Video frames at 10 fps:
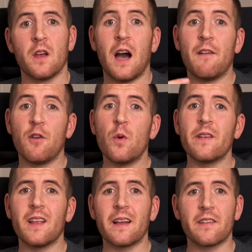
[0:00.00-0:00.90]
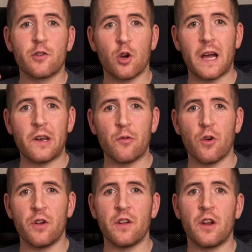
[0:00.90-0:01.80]
I've always liked stock
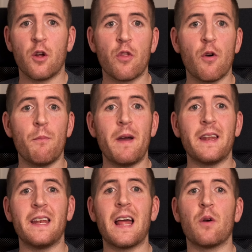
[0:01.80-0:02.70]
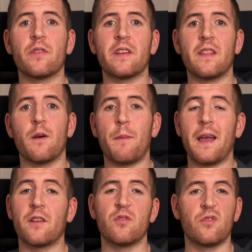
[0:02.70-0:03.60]
Android, and although many now say that
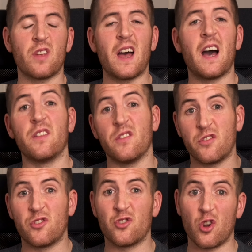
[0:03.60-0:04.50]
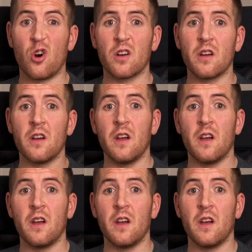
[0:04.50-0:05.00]
Pixels aren't stock,